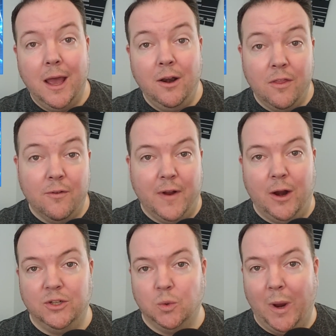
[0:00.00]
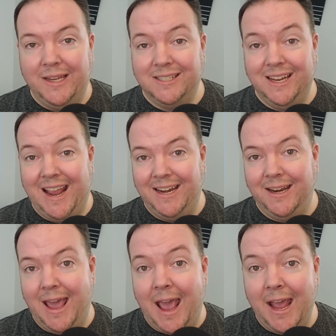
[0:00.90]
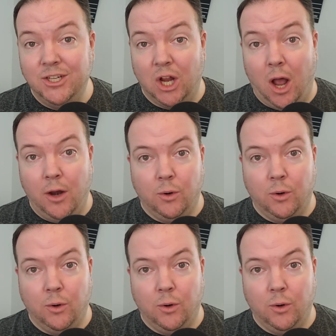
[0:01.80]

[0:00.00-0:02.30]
and other various ways to gain an edge on